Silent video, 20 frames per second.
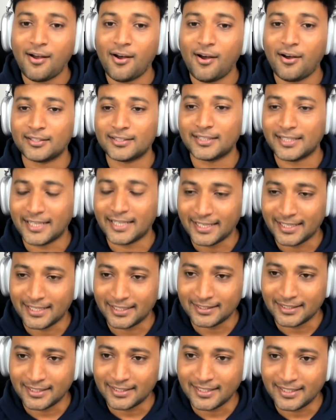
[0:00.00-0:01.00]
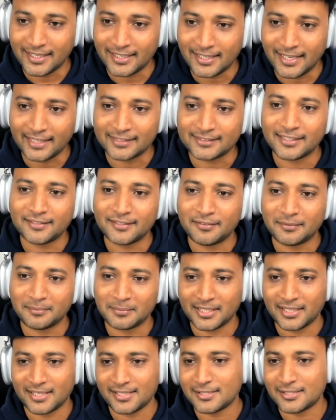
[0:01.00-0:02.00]
or the data that they're gathering from the
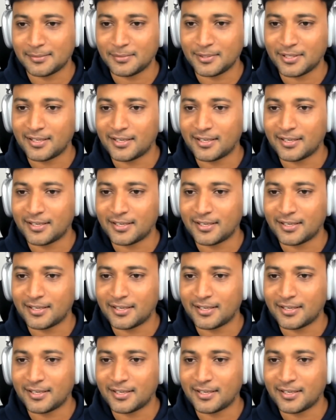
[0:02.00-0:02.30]
customer